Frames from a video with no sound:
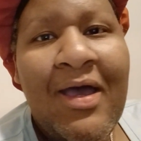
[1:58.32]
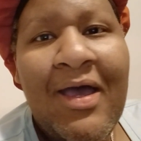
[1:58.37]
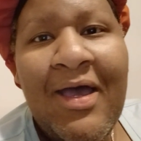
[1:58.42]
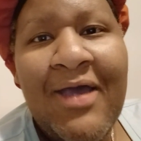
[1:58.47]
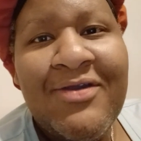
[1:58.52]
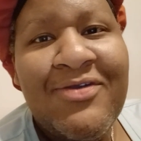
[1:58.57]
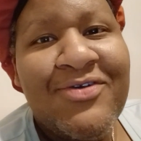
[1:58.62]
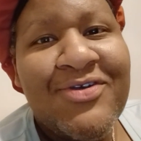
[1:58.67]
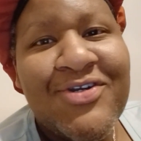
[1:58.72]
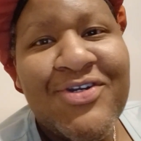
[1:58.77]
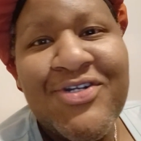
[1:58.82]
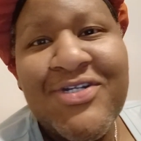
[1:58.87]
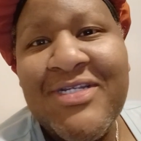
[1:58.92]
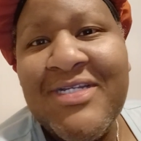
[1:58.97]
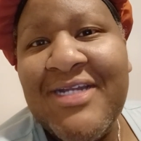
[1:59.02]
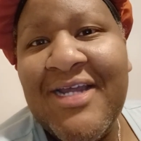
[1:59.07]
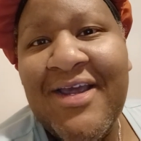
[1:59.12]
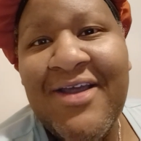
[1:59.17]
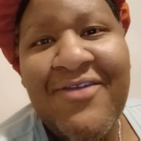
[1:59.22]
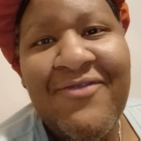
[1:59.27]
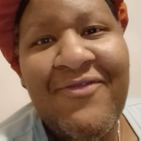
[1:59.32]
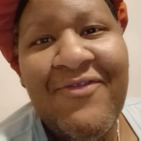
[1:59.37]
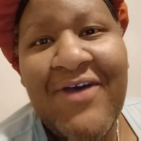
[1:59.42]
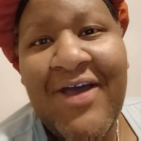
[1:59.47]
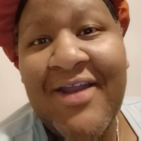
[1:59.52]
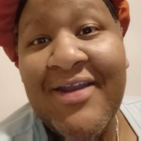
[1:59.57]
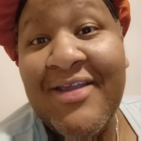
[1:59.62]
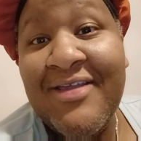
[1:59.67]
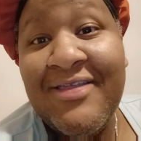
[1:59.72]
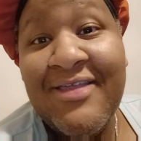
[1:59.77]
I don't understand
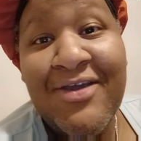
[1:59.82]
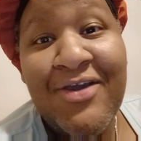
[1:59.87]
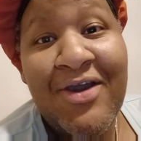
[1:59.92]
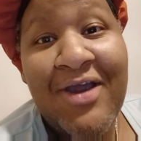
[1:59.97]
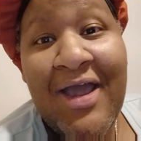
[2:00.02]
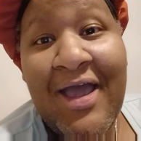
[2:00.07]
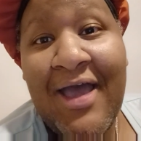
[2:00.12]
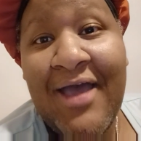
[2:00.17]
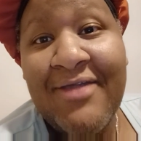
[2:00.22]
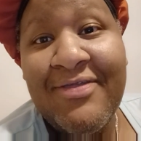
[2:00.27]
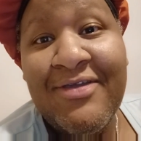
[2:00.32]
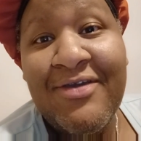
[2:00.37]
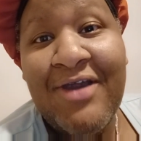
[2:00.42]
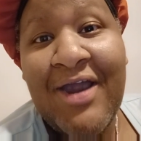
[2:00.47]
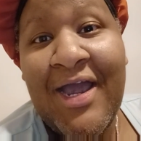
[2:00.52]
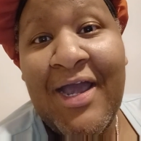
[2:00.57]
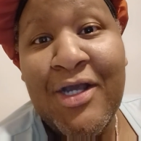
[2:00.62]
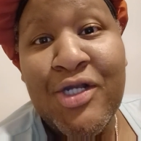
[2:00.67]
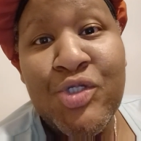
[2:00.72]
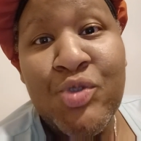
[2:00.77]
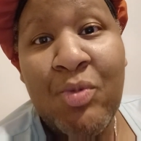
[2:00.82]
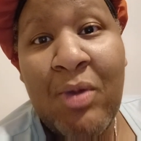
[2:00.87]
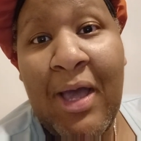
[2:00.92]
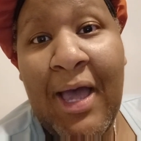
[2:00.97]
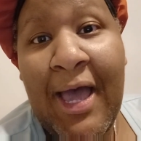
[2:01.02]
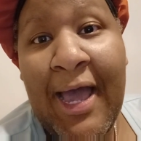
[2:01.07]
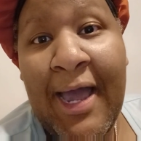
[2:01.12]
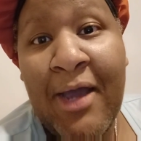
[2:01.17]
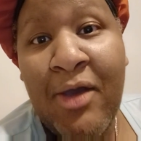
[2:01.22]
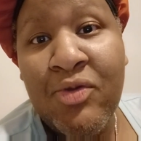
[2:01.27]
finding their actual
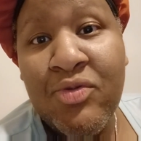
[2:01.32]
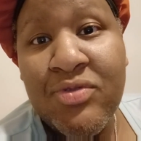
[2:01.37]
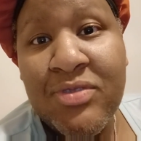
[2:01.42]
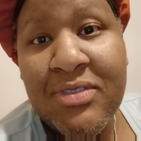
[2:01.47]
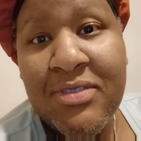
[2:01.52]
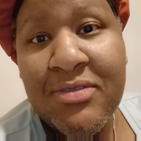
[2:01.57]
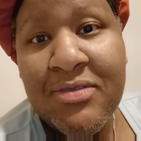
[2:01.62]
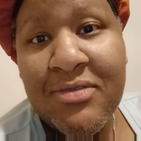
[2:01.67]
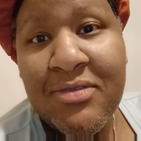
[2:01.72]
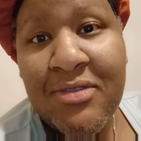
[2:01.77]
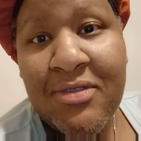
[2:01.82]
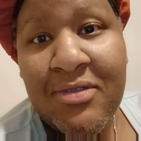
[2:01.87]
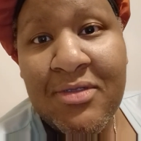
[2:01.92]
house